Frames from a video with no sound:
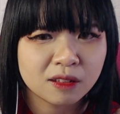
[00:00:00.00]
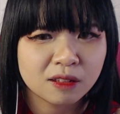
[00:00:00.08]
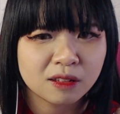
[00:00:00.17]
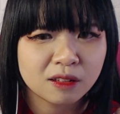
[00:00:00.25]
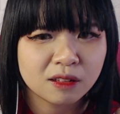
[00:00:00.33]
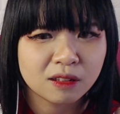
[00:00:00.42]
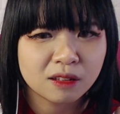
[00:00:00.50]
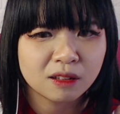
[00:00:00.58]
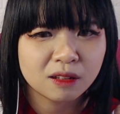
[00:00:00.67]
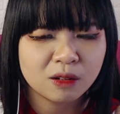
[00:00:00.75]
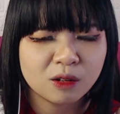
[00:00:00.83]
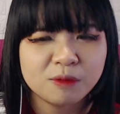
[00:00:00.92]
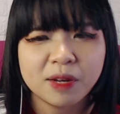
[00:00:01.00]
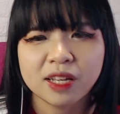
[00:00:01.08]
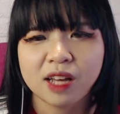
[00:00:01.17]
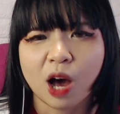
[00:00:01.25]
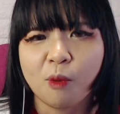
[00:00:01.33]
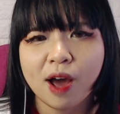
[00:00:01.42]
Oh, my
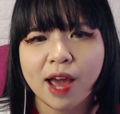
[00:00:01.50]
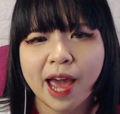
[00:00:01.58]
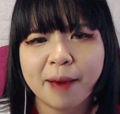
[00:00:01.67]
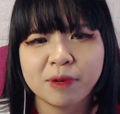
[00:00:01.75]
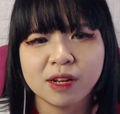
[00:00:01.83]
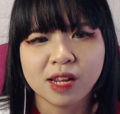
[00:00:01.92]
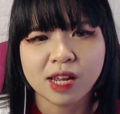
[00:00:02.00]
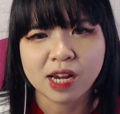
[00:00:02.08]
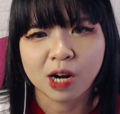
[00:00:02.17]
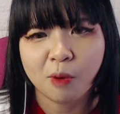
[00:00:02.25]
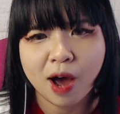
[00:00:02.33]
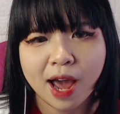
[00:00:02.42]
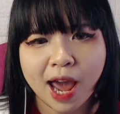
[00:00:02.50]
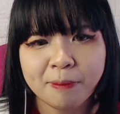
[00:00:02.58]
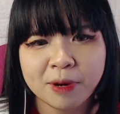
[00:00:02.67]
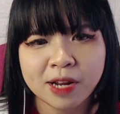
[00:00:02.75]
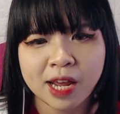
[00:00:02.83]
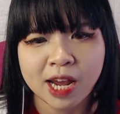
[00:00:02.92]
God. What happened here? What
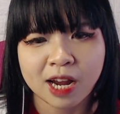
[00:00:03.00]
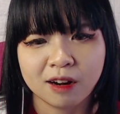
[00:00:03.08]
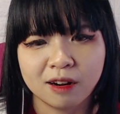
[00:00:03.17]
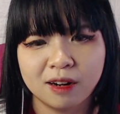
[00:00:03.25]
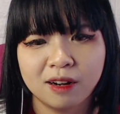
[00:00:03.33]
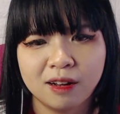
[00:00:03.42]
happened here?